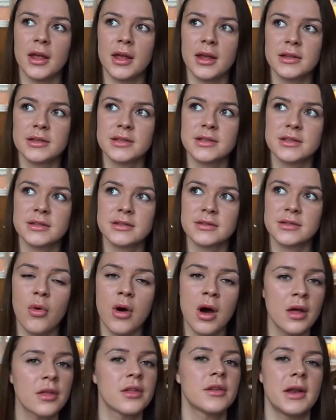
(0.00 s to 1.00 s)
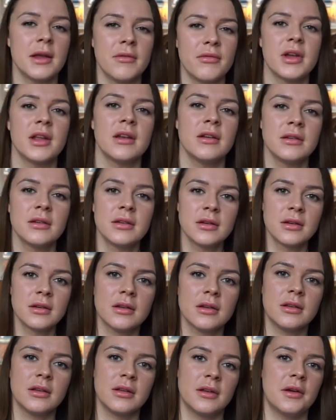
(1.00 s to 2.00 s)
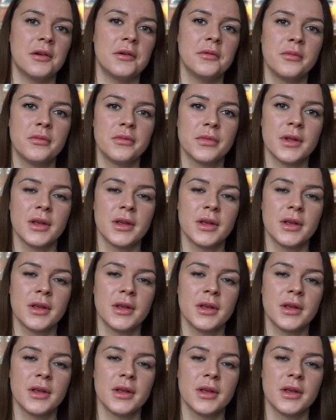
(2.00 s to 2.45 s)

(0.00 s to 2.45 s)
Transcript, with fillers: it's worth living, you know.